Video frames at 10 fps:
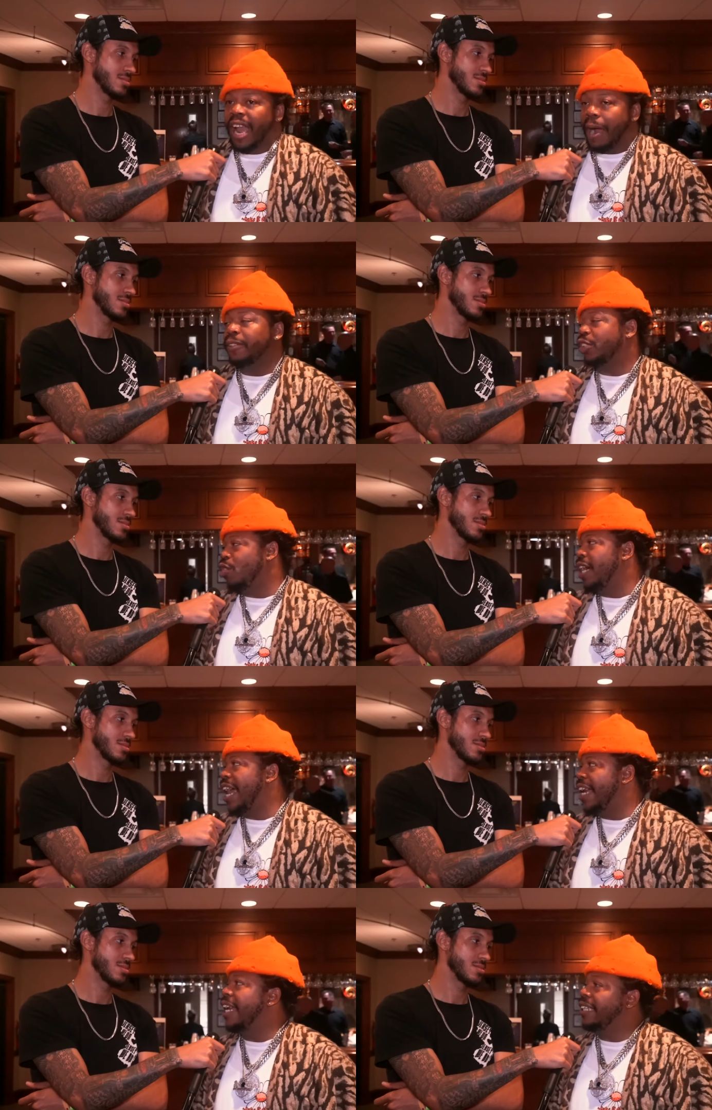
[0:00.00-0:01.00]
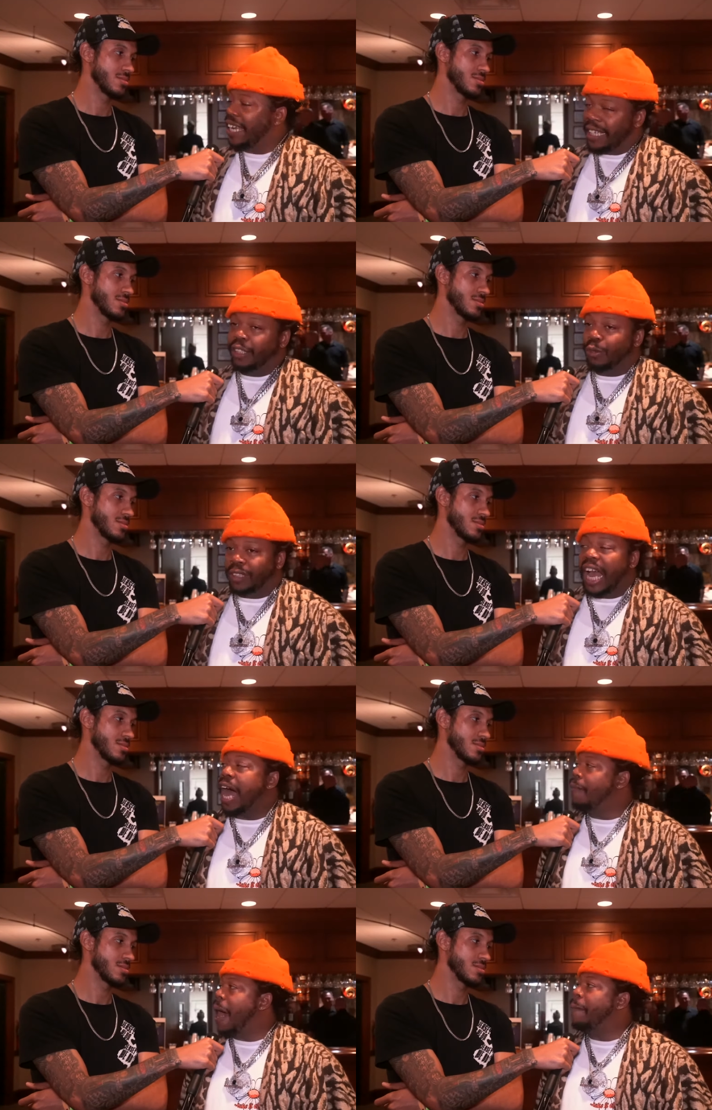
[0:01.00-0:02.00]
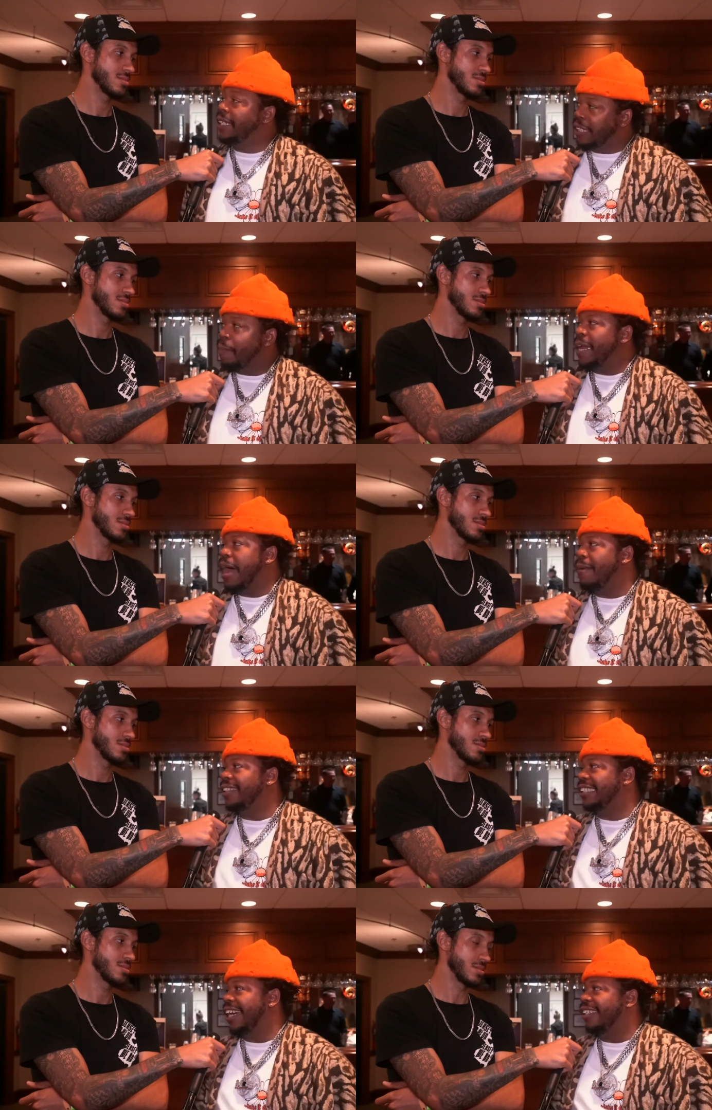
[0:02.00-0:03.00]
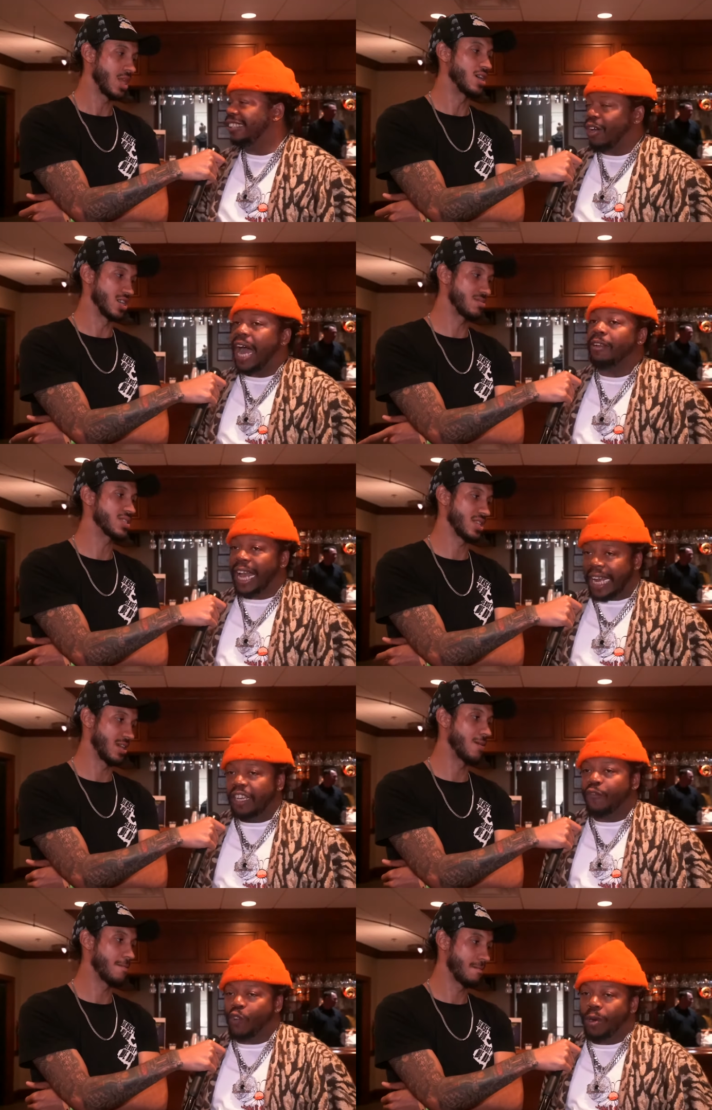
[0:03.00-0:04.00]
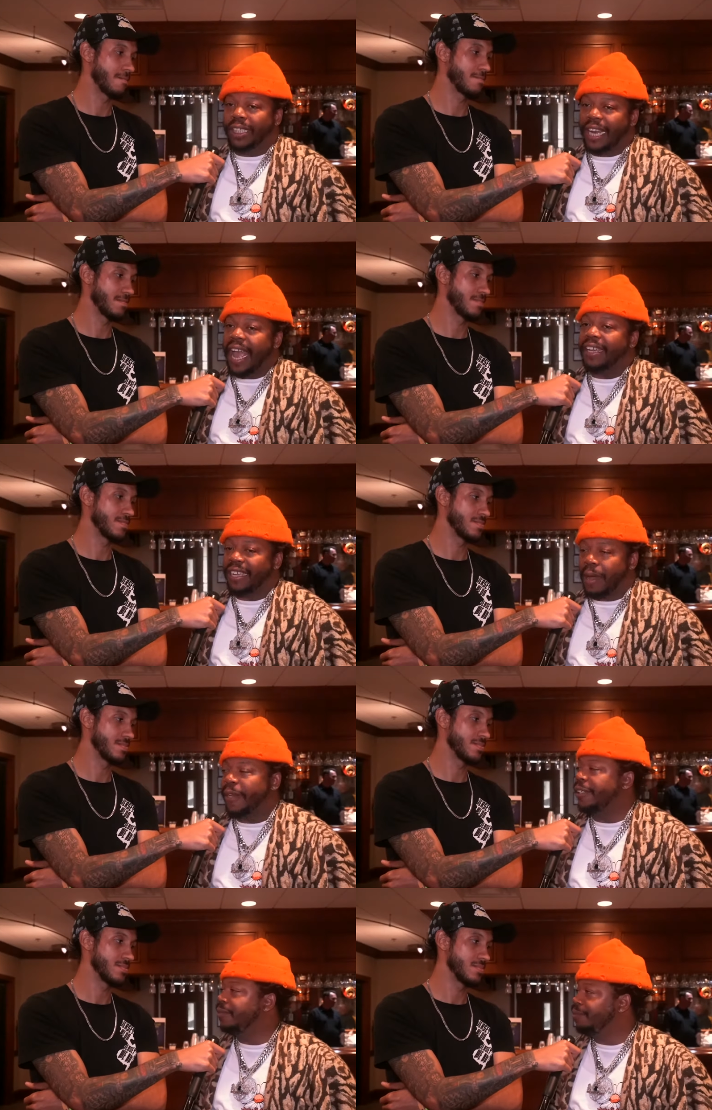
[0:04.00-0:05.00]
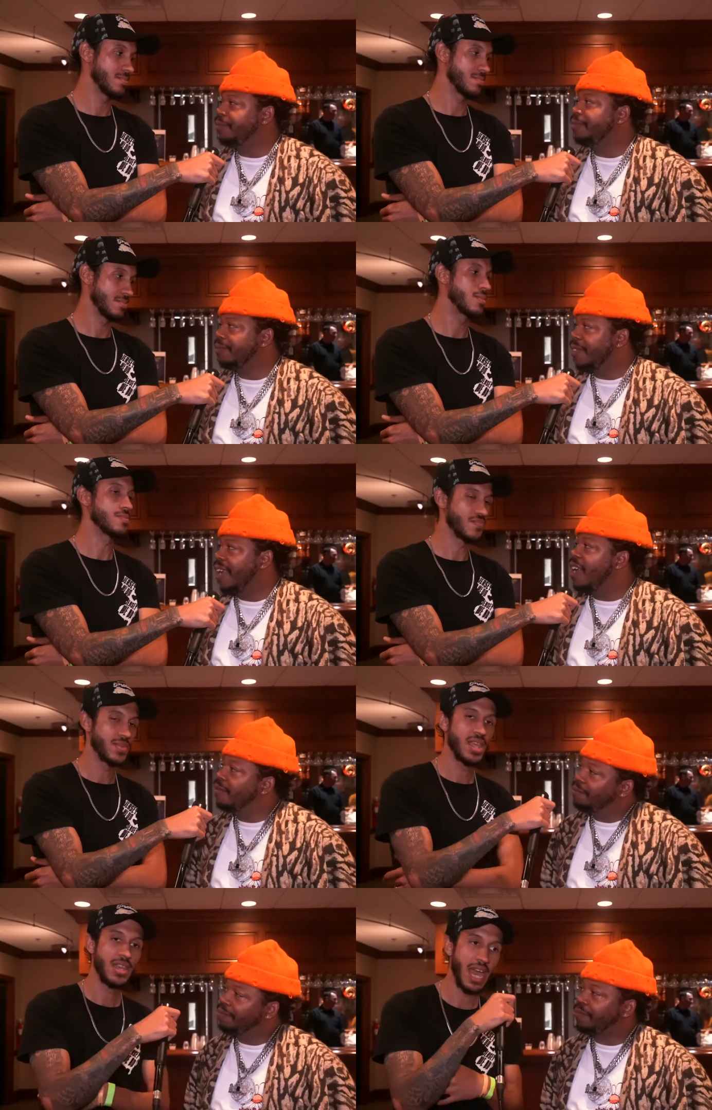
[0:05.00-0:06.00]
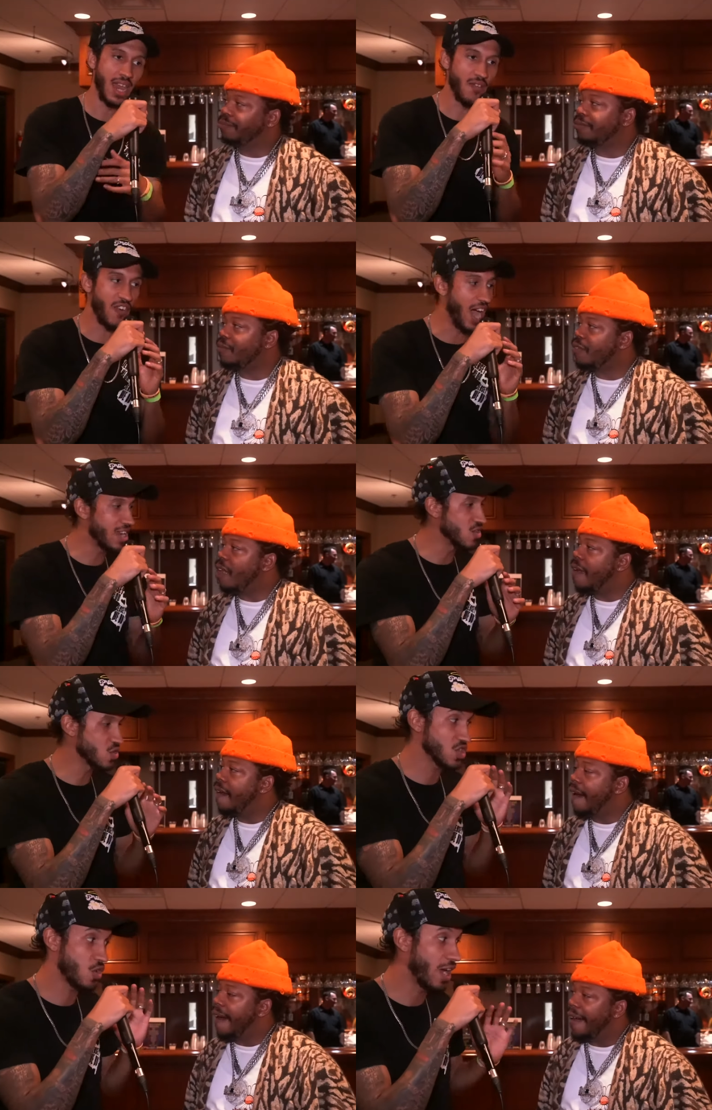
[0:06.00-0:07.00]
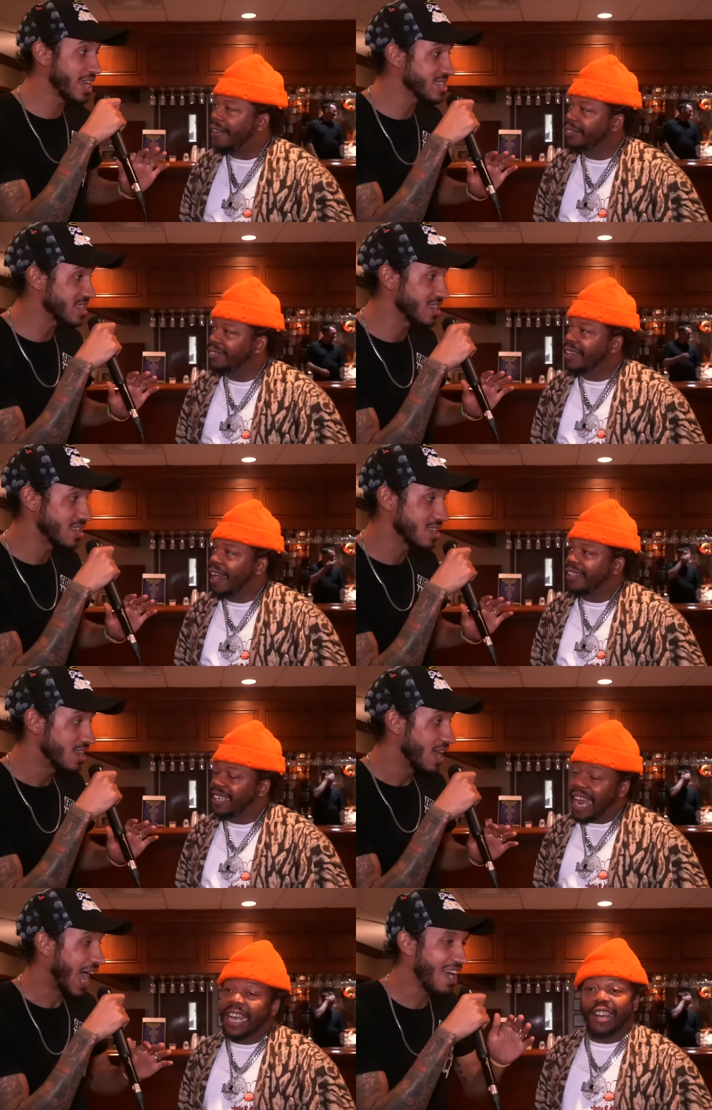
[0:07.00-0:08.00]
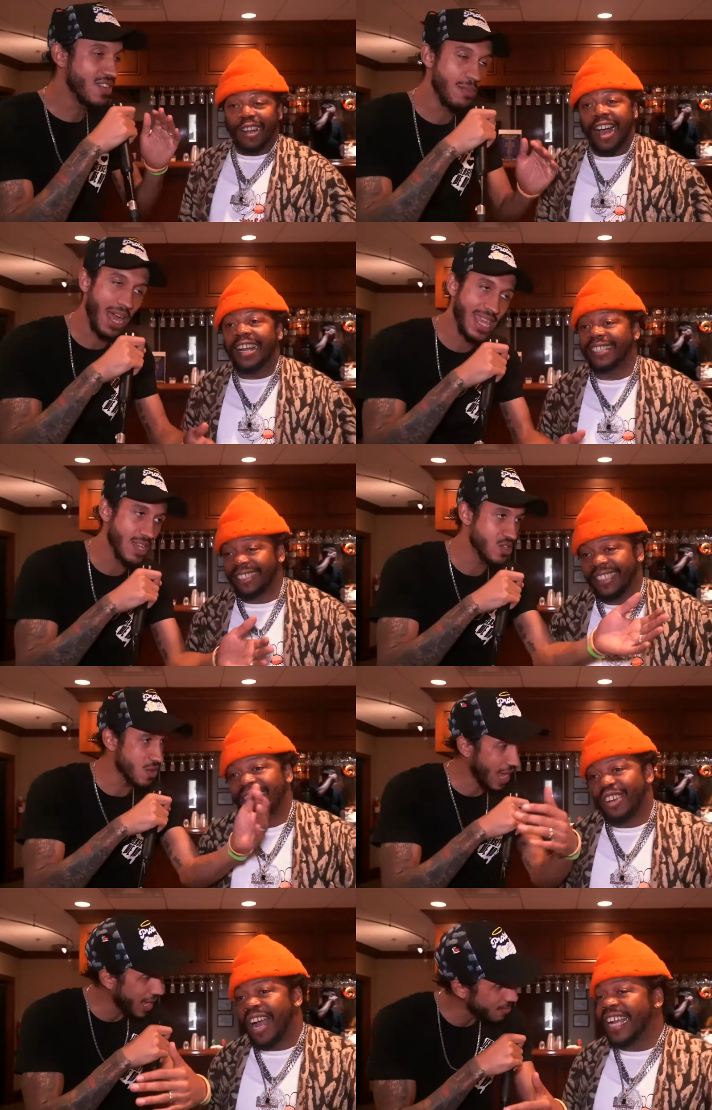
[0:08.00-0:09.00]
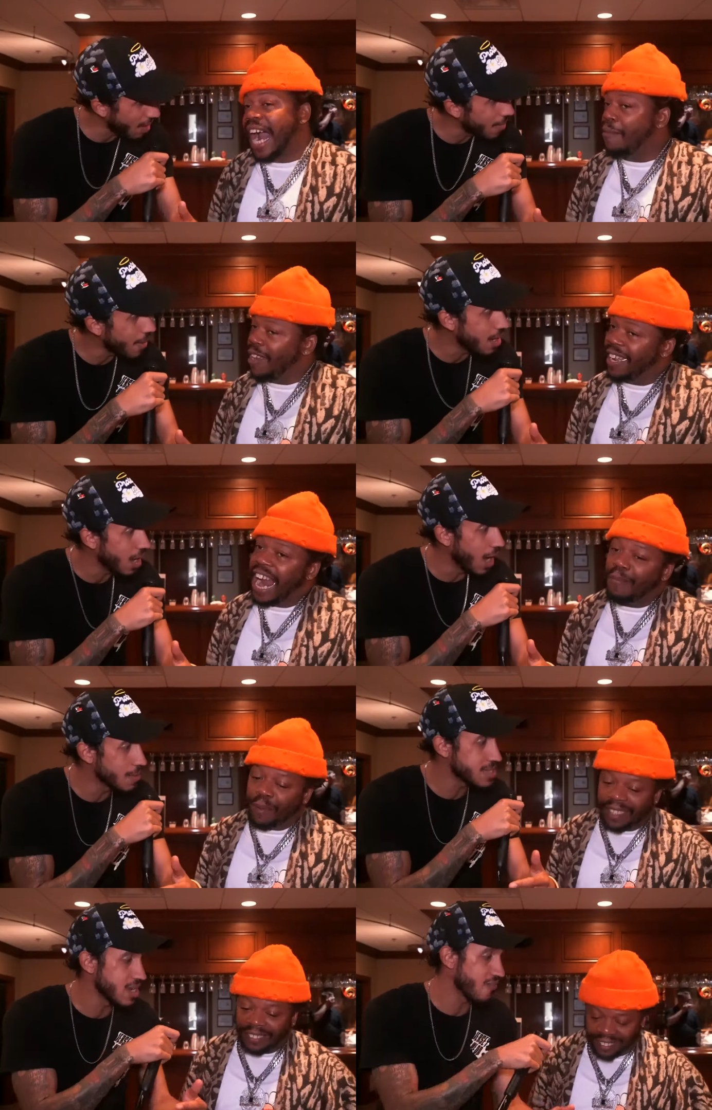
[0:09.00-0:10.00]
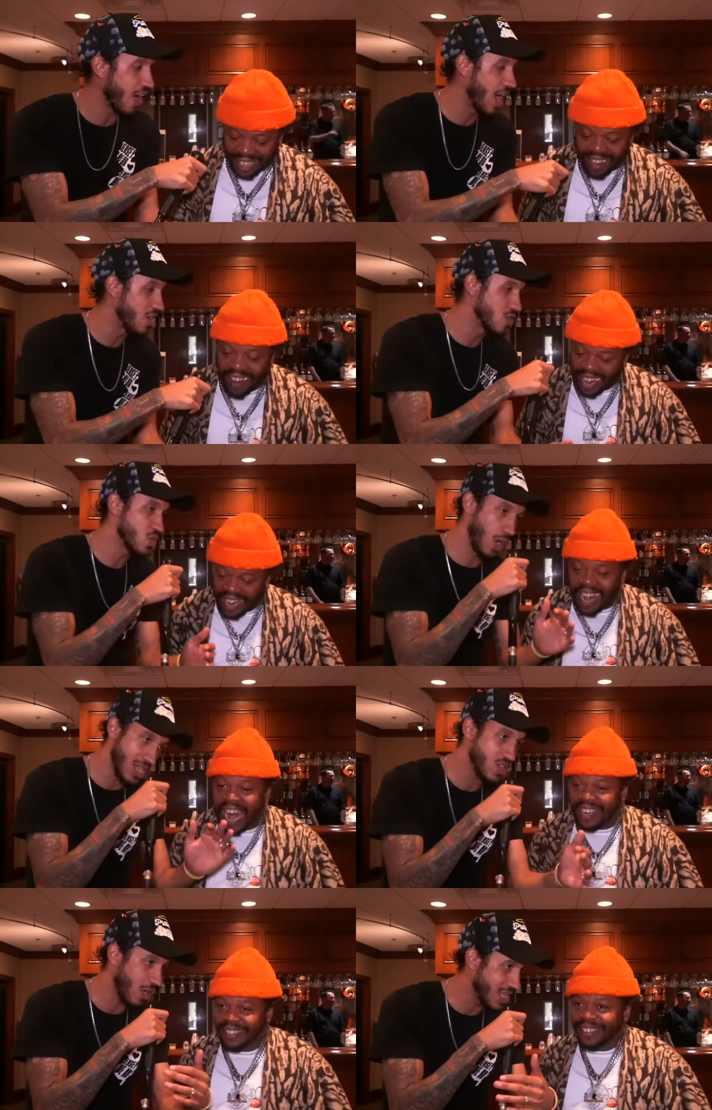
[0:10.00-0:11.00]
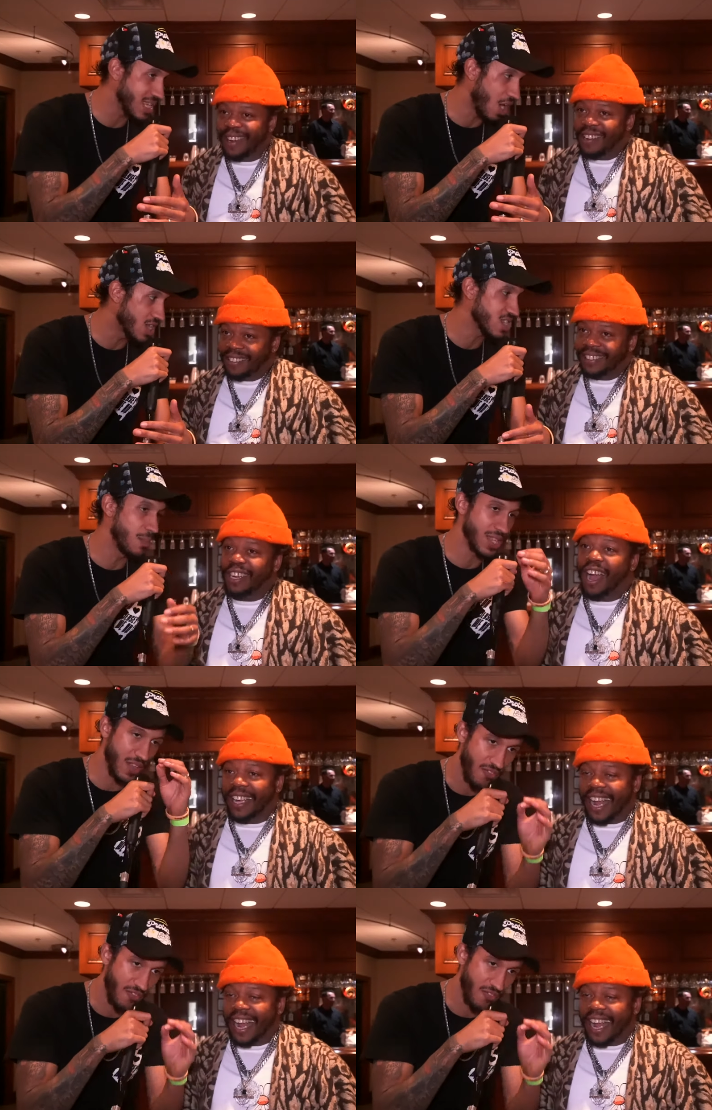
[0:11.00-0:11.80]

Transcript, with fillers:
Speaker 1: I'm sure that, that in due time I'll be jumping out my chair. So I, I look forward to that. You know what I mean? Yeah.
Speaker 2: Now the finals was crazy. Everybody else who came up up to the finals was crazy also, but the